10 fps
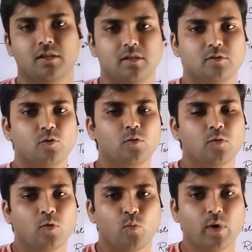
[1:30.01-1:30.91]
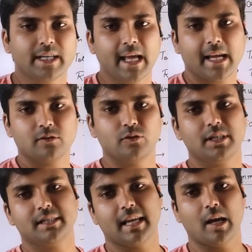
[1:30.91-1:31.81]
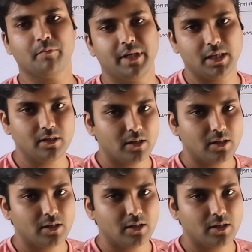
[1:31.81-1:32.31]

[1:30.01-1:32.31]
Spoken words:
So what actually is happening,